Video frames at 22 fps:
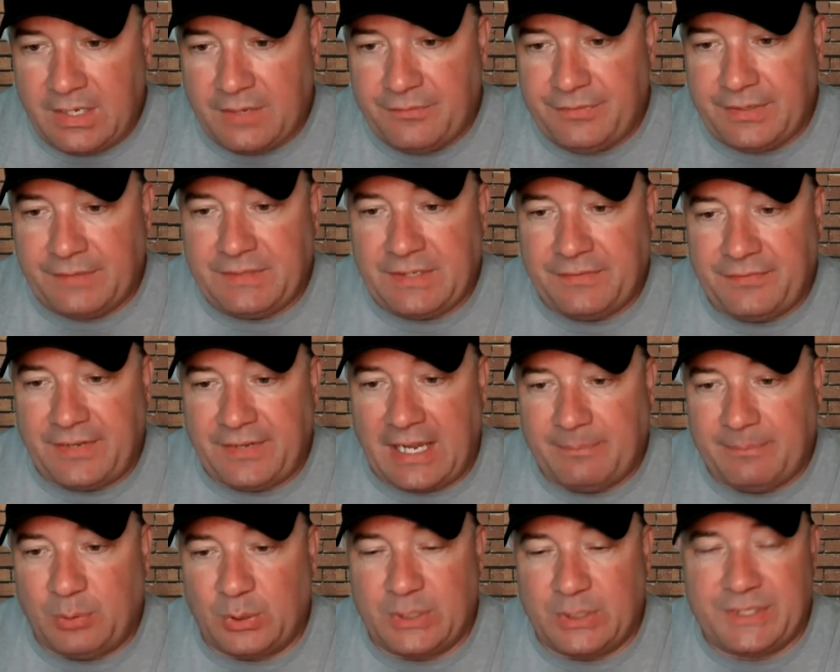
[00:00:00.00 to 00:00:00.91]

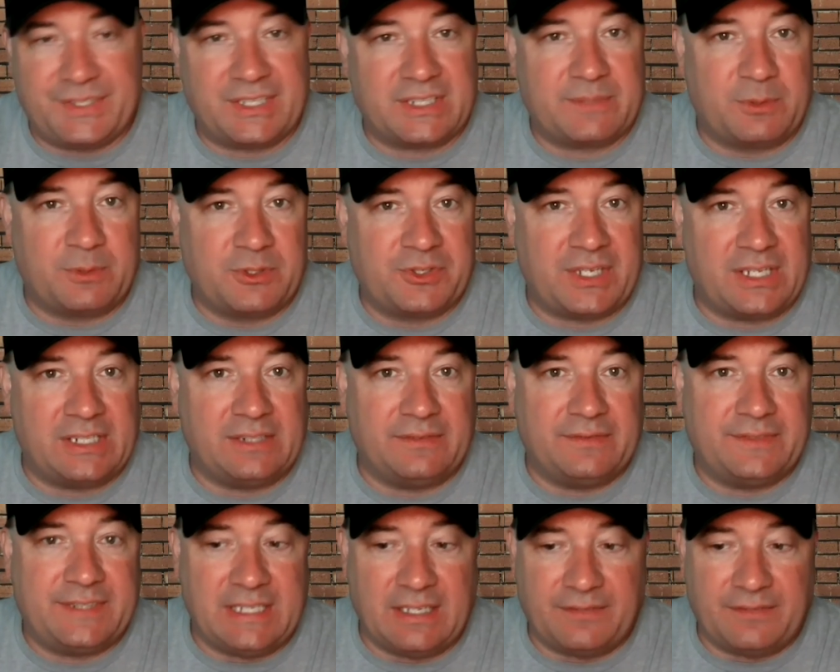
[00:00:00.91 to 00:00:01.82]
55.6%
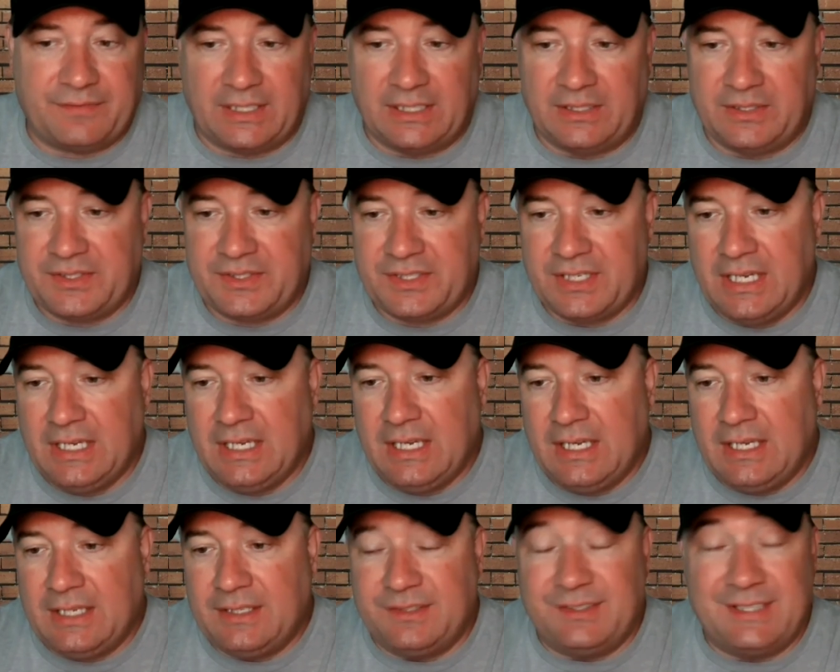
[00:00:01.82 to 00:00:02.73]
of TFLs,
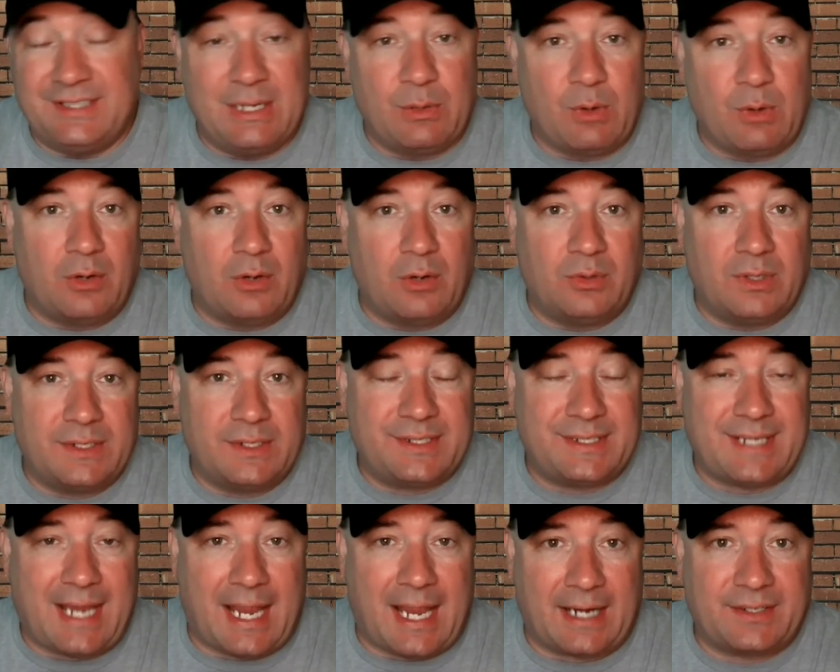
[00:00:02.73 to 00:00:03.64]
zero
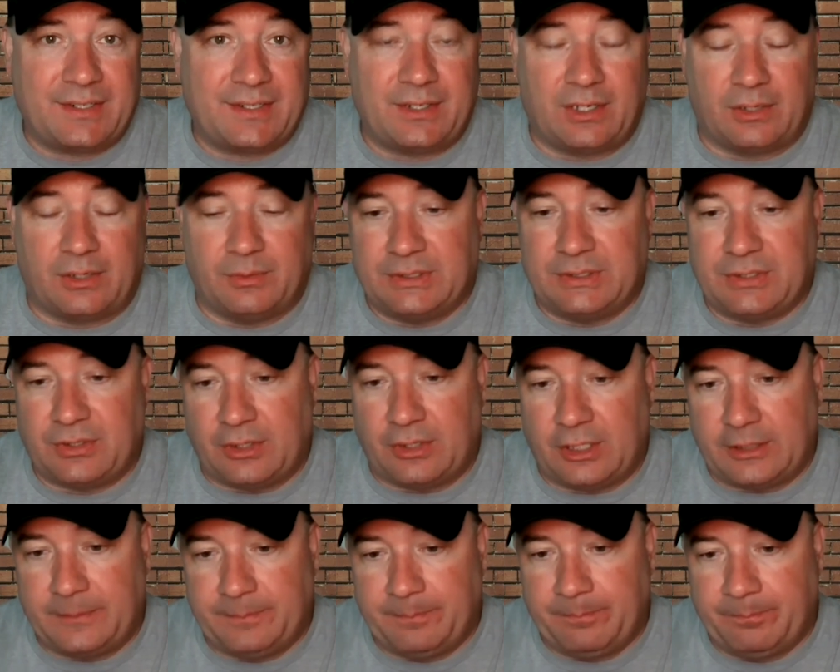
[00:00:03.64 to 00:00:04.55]
sacks are
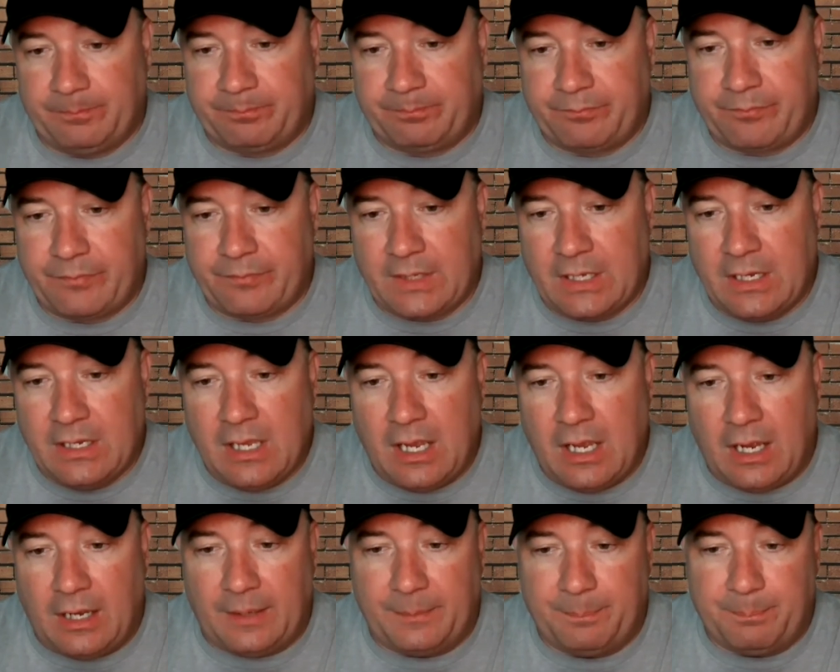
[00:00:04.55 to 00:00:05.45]
returning.
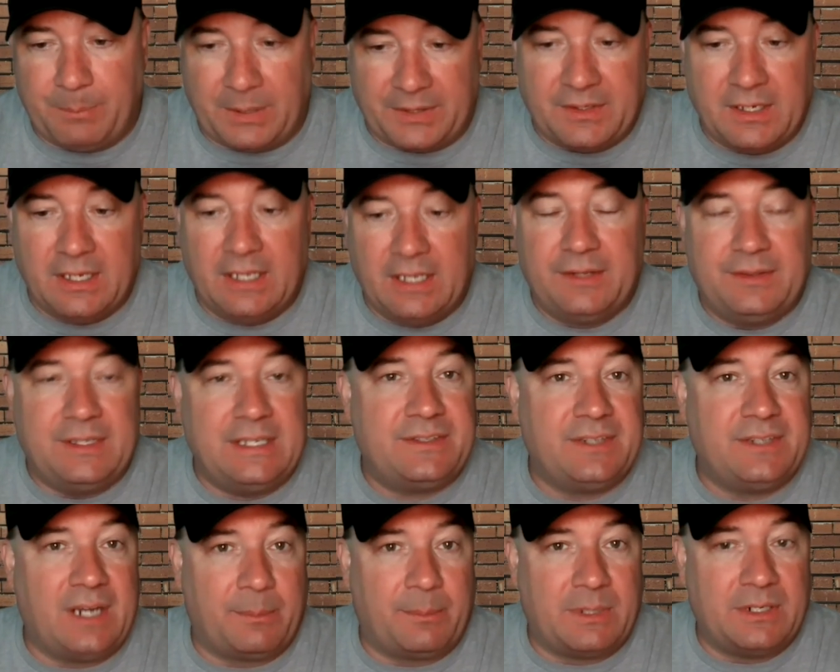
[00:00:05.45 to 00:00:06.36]
But
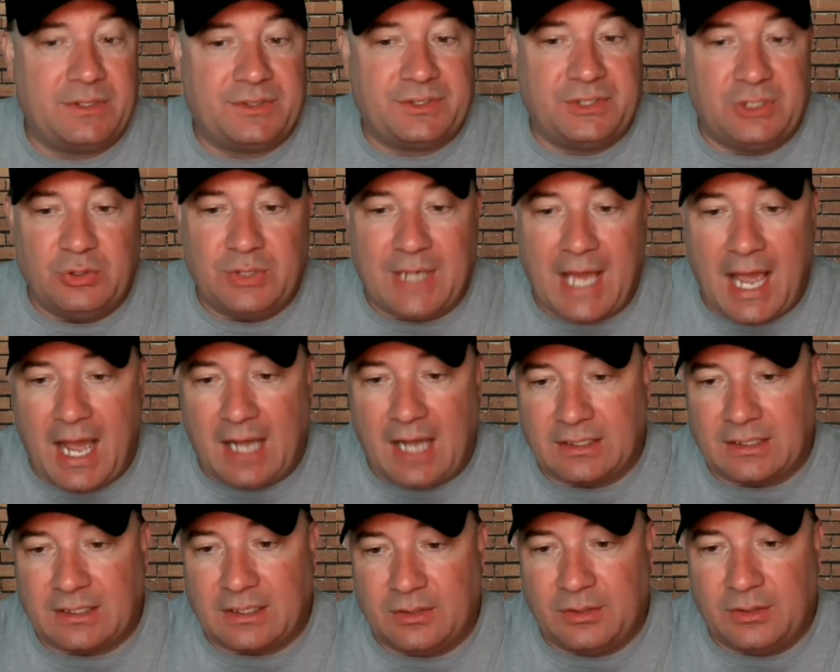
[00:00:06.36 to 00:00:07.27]
these numbers do not
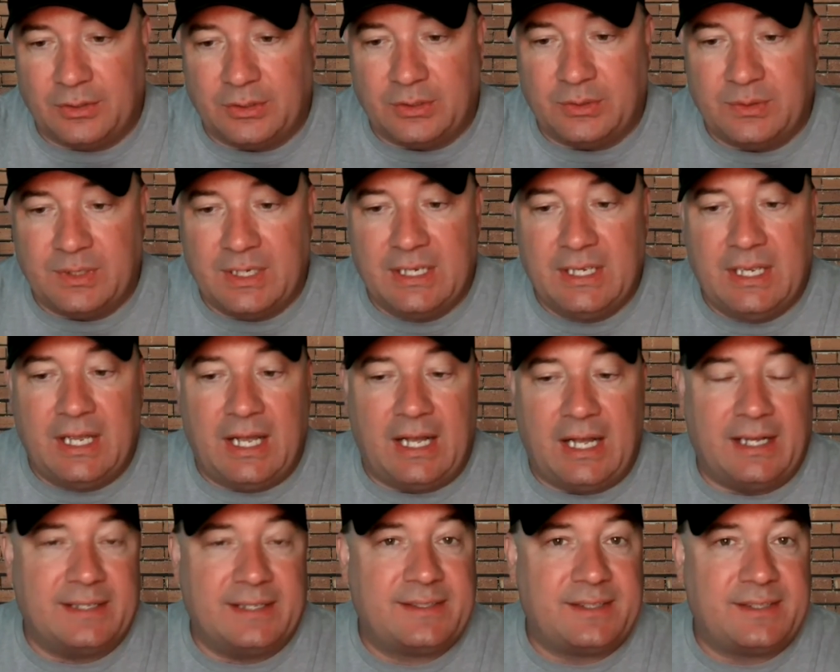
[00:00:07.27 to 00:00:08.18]
include
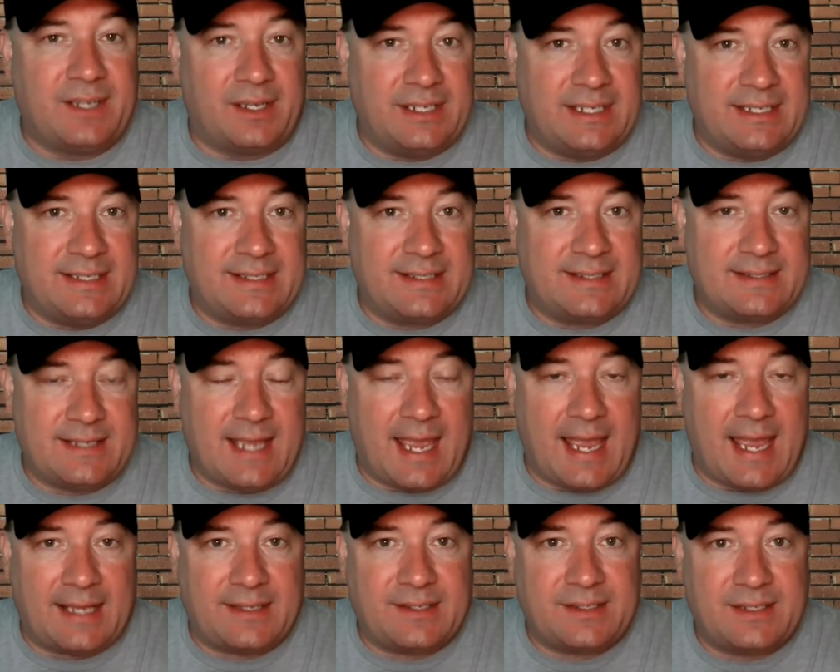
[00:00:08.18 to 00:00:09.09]
Sonny's
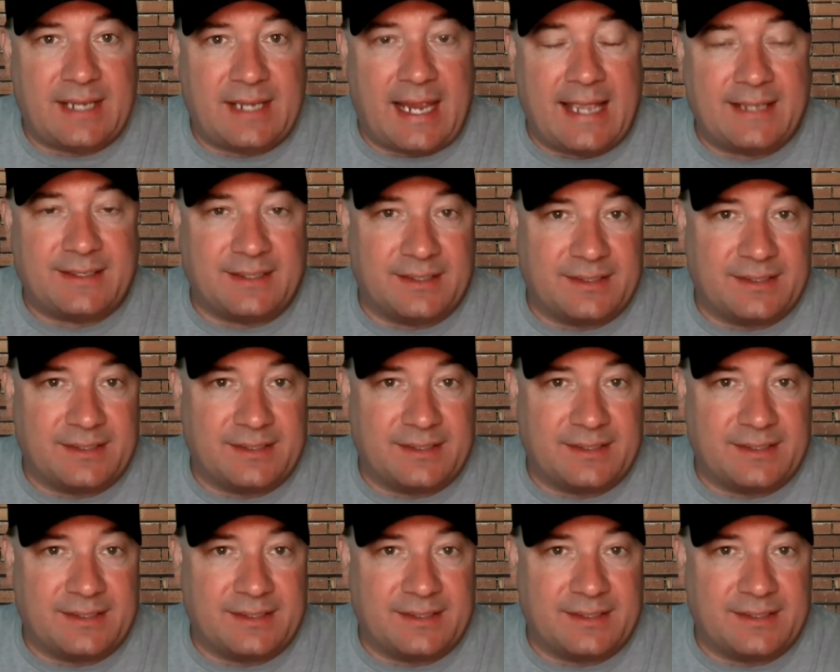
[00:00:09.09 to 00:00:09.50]
stats as